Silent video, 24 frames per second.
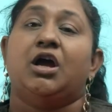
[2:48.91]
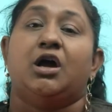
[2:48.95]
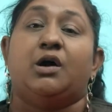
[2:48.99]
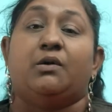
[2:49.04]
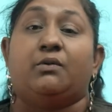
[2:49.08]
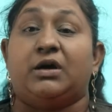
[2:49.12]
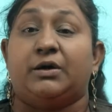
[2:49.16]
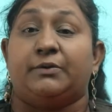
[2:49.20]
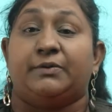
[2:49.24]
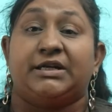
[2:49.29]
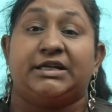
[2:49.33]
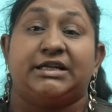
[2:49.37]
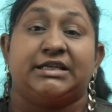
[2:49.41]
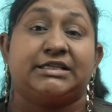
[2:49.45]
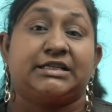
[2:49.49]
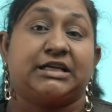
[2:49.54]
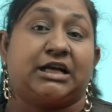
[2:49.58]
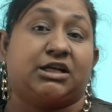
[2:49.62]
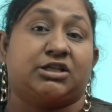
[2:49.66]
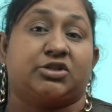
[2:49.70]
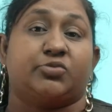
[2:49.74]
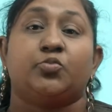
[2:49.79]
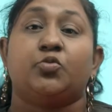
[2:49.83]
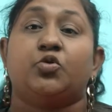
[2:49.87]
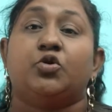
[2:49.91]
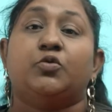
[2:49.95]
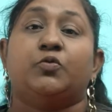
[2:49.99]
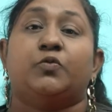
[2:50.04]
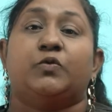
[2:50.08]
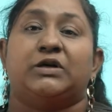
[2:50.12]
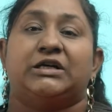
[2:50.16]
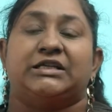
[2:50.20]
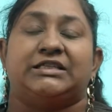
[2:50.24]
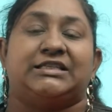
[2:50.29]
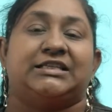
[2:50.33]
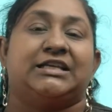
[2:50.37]
where we discuss more
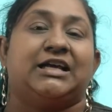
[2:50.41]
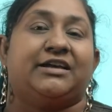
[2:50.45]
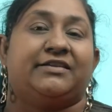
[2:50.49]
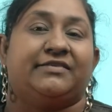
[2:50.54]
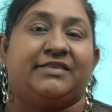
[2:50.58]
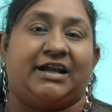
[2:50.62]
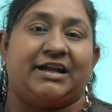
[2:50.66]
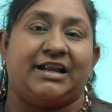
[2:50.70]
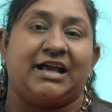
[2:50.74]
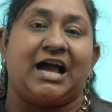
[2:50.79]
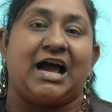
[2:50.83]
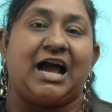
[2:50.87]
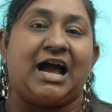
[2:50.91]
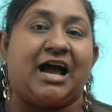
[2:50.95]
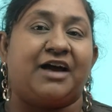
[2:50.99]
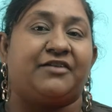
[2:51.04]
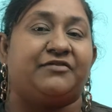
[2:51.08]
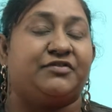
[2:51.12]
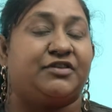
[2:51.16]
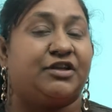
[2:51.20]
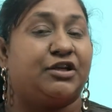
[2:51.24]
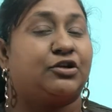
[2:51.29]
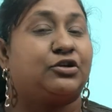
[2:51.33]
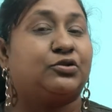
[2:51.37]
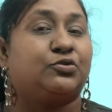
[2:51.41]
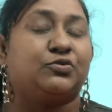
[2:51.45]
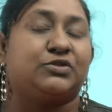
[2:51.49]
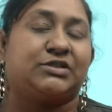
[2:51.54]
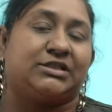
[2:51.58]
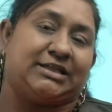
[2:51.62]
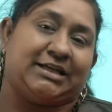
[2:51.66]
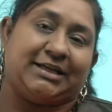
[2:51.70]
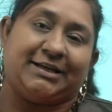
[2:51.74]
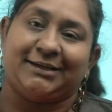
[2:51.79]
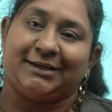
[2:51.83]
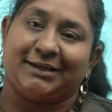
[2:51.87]
words that have their
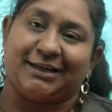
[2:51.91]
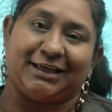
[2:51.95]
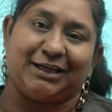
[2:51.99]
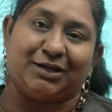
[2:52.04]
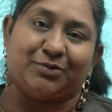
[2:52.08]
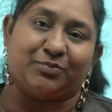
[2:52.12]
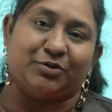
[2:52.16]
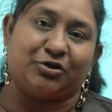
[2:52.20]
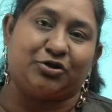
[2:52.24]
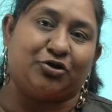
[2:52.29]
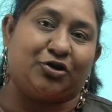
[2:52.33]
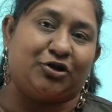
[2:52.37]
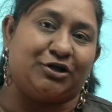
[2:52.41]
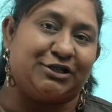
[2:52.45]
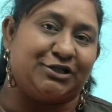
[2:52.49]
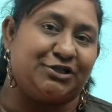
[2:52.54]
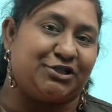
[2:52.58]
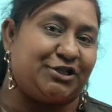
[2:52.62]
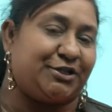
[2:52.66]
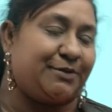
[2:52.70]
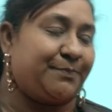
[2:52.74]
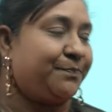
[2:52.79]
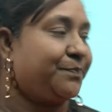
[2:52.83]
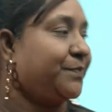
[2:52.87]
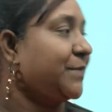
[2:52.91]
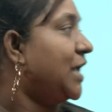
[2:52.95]
roots in Greek mythology.